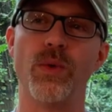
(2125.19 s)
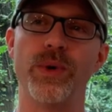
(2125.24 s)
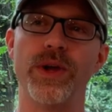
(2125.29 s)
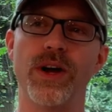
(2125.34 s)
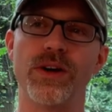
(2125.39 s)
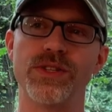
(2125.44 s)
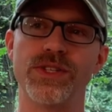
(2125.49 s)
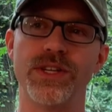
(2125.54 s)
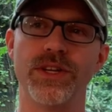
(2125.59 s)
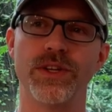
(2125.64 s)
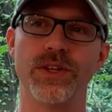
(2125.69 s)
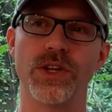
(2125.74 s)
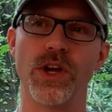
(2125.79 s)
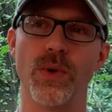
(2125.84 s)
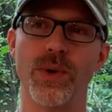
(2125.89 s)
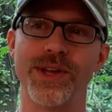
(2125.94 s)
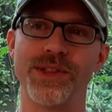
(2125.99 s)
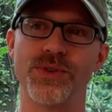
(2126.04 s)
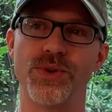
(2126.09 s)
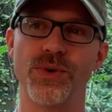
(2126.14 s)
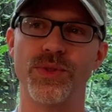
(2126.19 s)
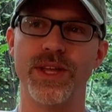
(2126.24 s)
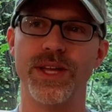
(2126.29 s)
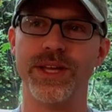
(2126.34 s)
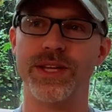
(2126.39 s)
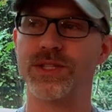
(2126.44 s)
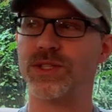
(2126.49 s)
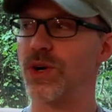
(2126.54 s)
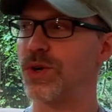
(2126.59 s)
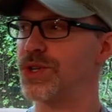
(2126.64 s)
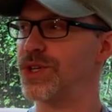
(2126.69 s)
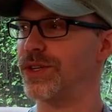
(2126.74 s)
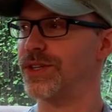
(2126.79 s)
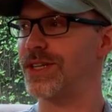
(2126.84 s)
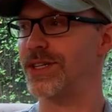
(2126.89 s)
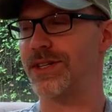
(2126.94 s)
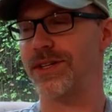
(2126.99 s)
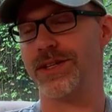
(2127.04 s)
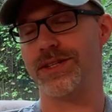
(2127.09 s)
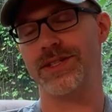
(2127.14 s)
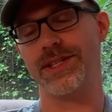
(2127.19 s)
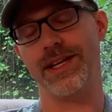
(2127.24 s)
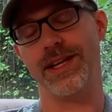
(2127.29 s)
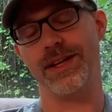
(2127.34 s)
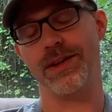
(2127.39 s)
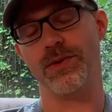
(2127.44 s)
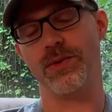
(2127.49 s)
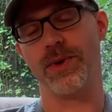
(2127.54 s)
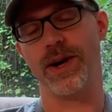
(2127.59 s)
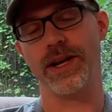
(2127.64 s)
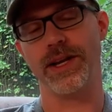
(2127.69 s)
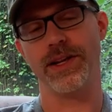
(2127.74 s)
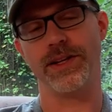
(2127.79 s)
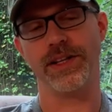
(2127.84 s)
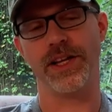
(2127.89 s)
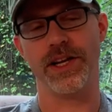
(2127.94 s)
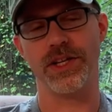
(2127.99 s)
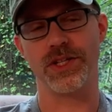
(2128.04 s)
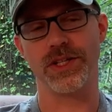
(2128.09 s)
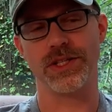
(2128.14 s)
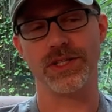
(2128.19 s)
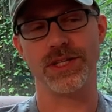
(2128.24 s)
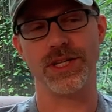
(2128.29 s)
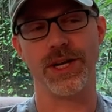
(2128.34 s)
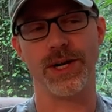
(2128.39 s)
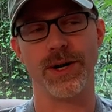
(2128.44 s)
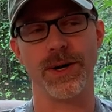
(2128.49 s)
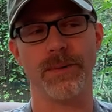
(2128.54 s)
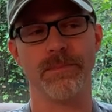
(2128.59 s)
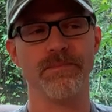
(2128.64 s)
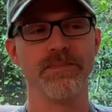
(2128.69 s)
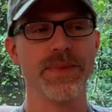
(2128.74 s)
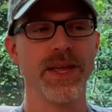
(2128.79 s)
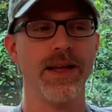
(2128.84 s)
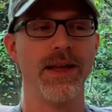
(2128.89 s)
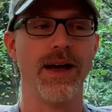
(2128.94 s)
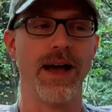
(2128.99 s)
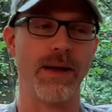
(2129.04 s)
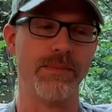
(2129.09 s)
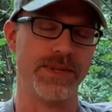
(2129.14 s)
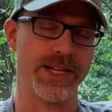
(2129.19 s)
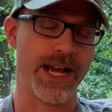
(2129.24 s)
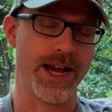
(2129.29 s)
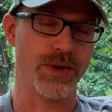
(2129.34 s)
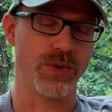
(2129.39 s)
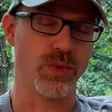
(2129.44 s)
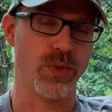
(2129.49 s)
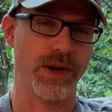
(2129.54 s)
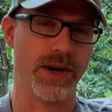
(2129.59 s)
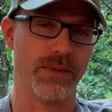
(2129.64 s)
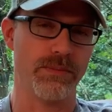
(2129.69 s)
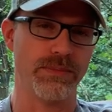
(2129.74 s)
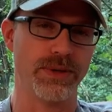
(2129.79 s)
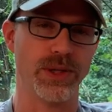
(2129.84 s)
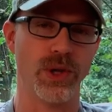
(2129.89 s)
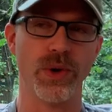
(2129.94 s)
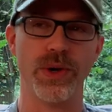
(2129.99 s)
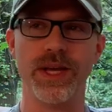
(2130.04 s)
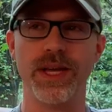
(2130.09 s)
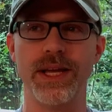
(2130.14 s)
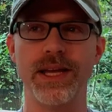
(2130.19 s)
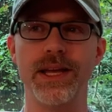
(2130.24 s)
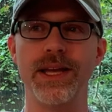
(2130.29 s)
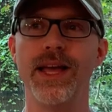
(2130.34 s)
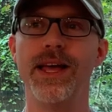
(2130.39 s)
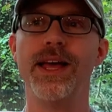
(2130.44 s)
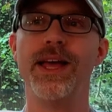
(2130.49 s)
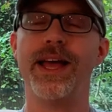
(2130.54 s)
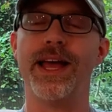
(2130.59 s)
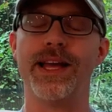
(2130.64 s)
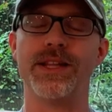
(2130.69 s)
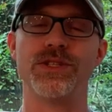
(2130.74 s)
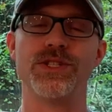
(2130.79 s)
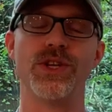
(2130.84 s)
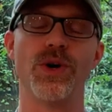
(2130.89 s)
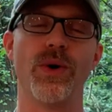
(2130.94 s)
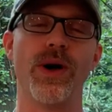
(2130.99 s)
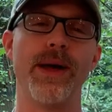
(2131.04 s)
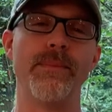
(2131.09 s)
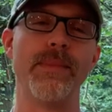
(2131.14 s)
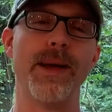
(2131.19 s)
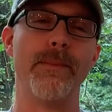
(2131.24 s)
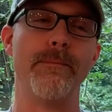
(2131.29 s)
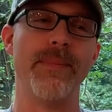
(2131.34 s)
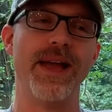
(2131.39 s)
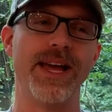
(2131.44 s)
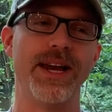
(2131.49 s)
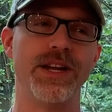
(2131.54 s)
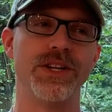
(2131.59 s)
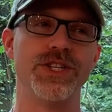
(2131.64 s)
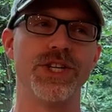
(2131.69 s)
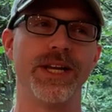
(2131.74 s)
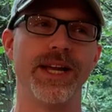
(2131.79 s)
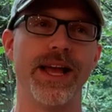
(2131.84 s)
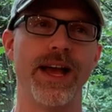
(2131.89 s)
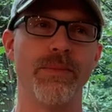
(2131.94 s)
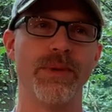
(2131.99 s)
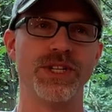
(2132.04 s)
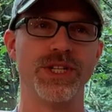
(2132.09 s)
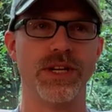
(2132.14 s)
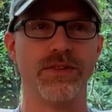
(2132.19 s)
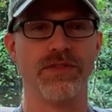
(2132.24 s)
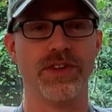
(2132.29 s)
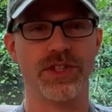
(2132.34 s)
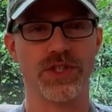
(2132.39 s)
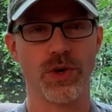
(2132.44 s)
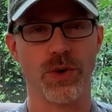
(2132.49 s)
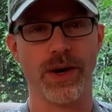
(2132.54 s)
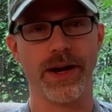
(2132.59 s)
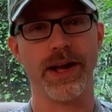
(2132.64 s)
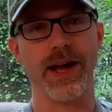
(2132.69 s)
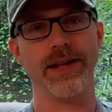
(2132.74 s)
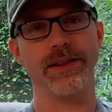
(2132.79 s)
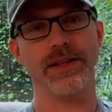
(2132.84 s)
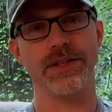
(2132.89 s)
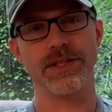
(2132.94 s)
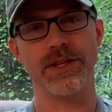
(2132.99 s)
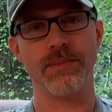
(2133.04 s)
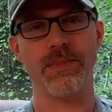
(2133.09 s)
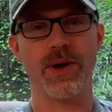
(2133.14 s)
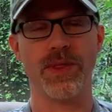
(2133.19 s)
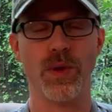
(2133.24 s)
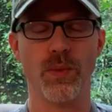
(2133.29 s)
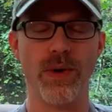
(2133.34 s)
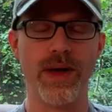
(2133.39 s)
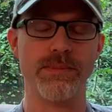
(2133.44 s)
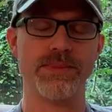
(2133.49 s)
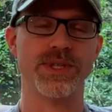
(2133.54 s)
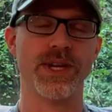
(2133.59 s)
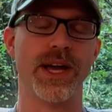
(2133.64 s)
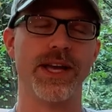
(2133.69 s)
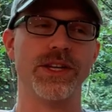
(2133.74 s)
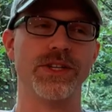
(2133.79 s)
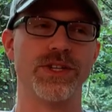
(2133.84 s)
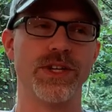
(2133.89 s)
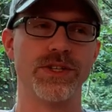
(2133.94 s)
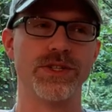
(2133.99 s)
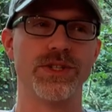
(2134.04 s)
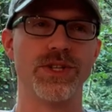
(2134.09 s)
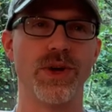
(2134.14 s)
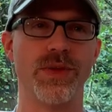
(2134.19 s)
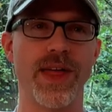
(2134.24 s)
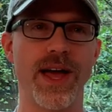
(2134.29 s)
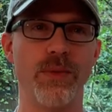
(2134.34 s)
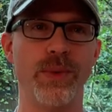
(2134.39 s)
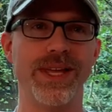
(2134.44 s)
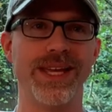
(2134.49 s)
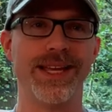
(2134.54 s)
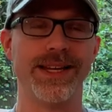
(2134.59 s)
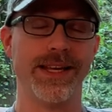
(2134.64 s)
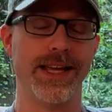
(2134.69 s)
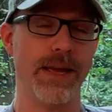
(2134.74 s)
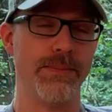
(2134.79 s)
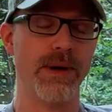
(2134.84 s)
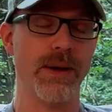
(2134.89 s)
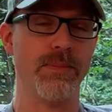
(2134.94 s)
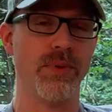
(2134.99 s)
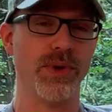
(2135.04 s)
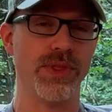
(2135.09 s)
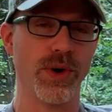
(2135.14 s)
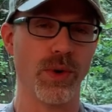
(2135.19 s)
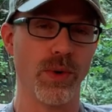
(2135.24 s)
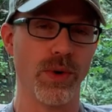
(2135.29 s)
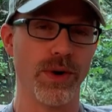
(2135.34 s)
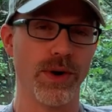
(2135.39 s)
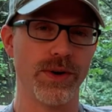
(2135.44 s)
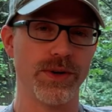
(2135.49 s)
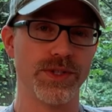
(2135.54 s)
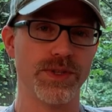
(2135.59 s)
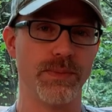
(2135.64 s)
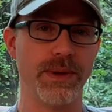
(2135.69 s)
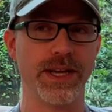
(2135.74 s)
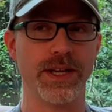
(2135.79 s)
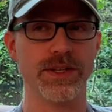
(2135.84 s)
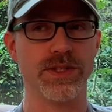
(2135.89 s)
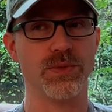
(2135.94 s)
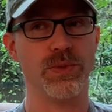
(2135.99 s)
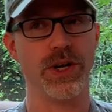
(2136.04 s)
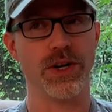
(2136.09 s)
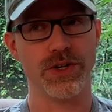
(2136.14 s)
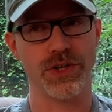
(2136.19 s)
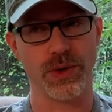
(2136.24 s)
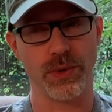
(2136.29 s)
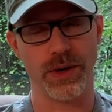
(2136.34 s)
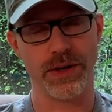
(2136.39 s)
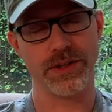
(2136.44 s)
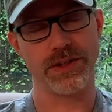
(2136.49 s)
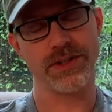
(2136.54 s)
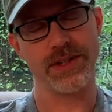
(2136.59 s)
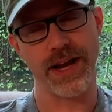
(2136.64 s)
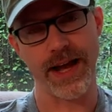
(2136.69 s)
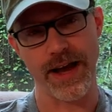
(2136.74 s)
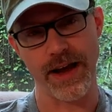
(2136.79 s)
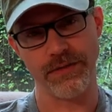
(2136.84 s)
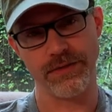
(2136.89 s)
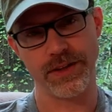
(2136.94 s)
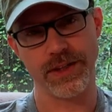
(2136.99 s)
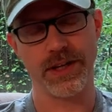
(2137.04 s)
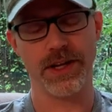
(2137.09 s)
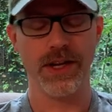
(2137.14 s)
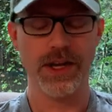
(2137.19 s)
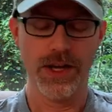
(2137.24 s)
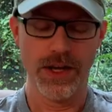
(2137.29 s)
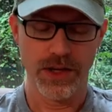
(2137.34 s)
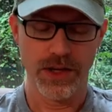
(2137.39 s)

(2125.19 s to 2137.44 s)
We are still going through the social distancing regulations here. I'm down one employee, and so I'm managing how much inventory I list up on the website just so that we can keep up with orders because we are short-staffed.